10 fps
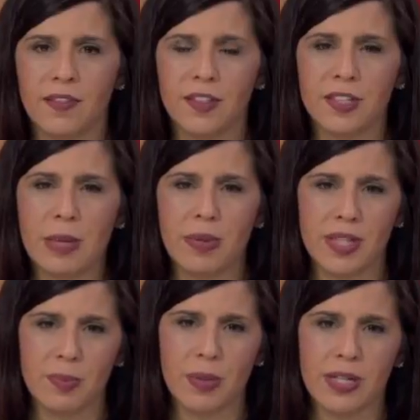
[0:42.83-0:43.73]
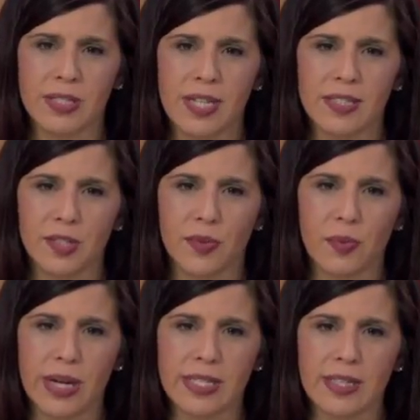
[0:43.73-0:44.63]
first step in this process is for
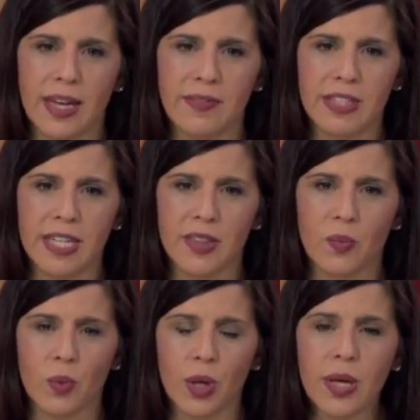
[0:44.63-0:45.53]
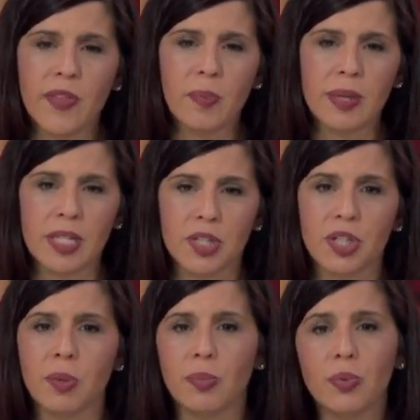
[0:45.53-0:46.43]
Right to Life to get the wording of the
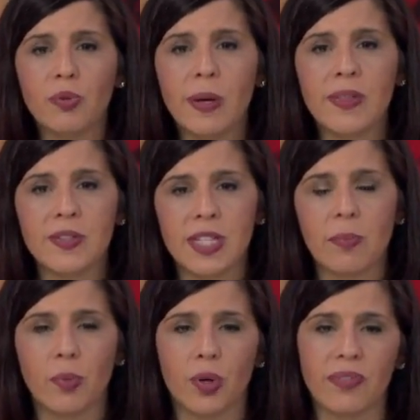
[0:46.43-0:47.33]
petition approved by the State Board